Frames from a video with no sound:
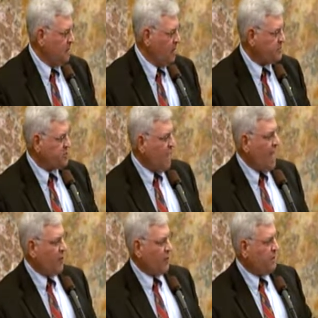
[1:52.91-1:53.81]
of
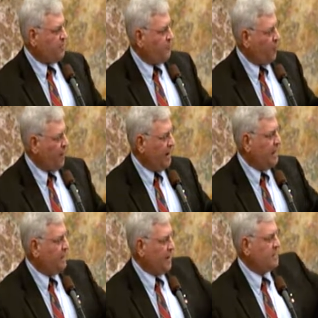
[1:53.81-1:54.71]
salary before
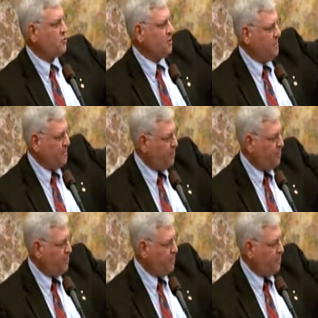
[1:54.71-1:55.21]
anybody's going to be